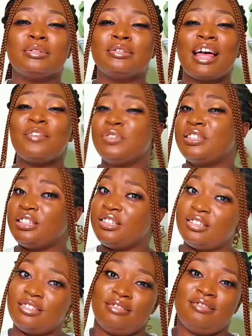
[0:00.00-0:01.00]
Life is
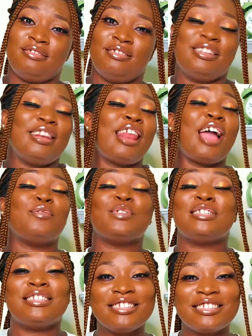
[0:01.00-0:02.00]
easy. Life
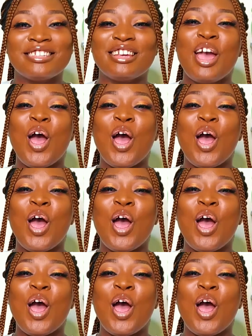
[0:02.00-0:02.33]
is easy.